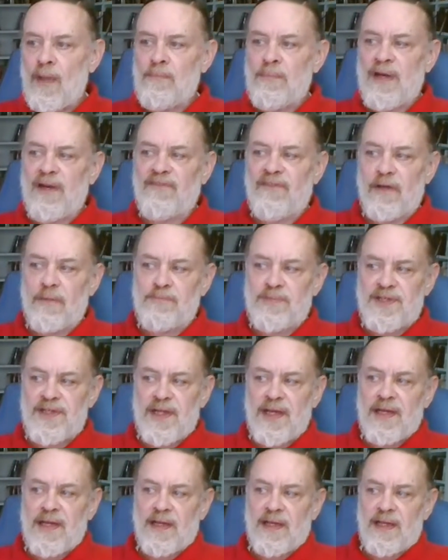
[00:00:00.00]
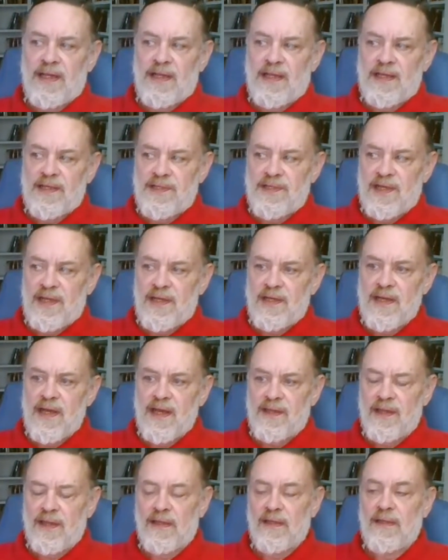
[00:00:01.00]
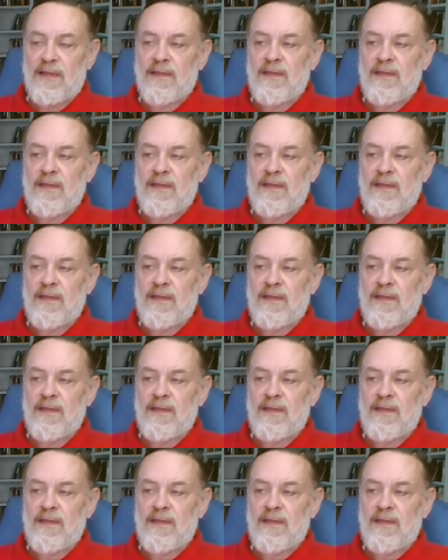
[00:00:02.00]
But of obscenity they said nothing,